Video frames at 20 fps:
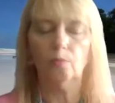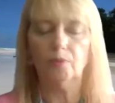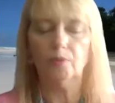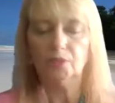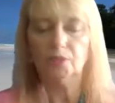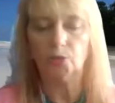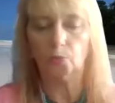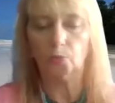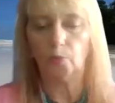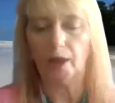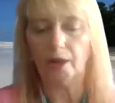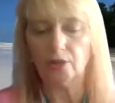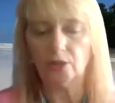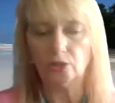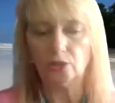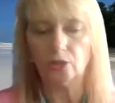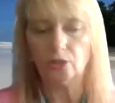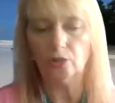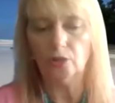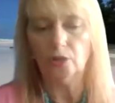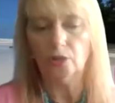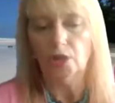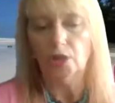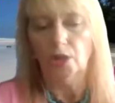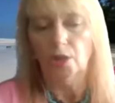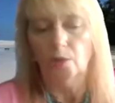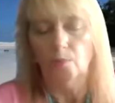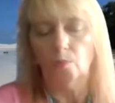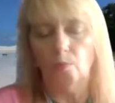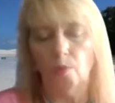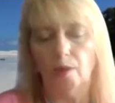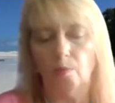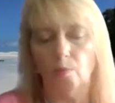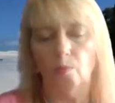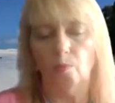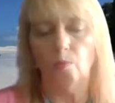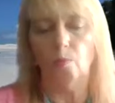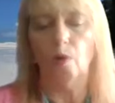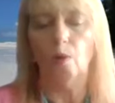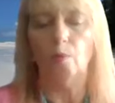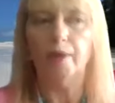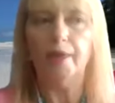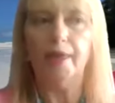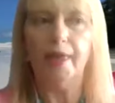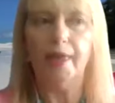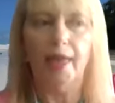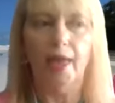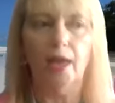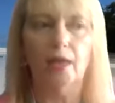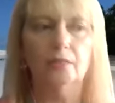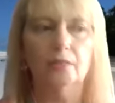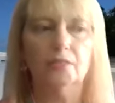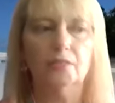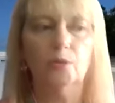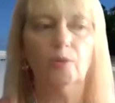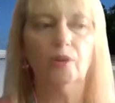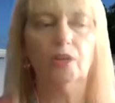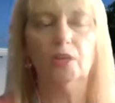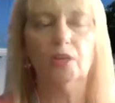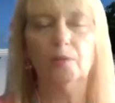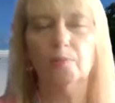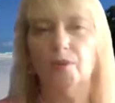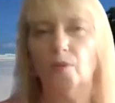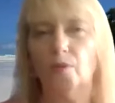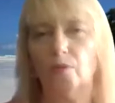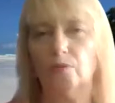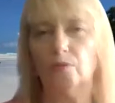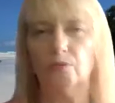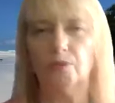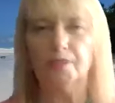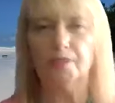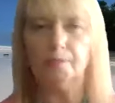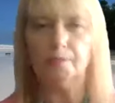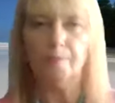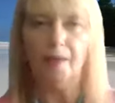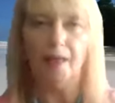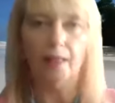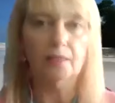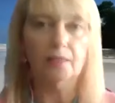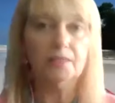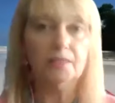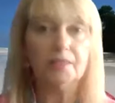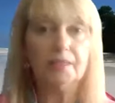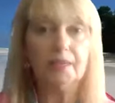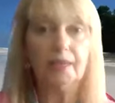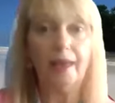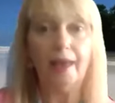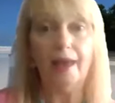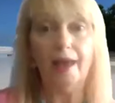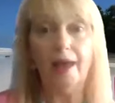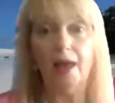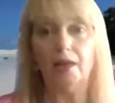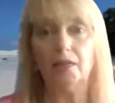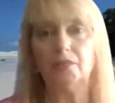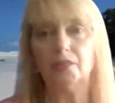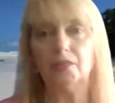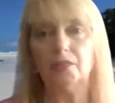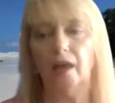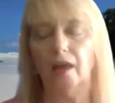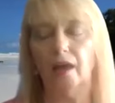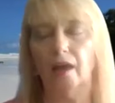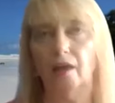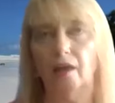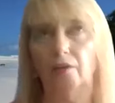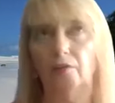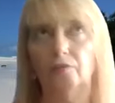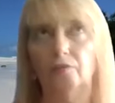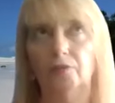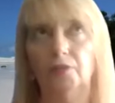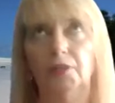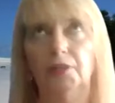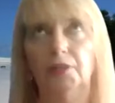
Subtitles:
surrender what we can't. So we're going to be going through this balancing act of